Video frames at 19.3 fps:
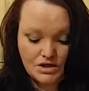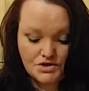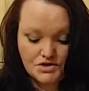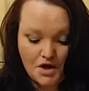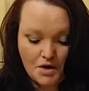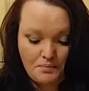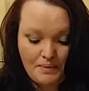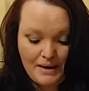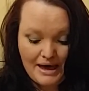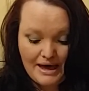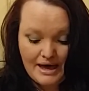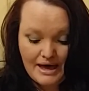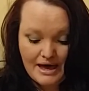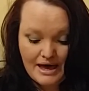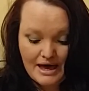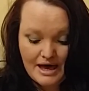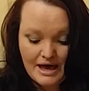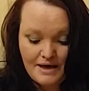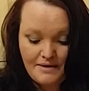so pet
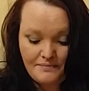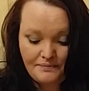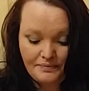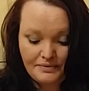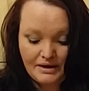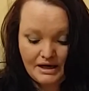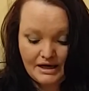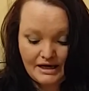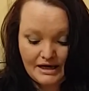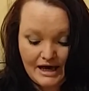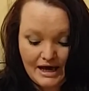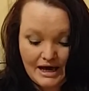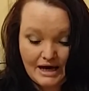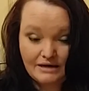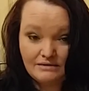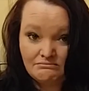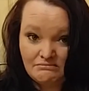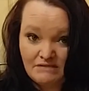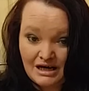hair can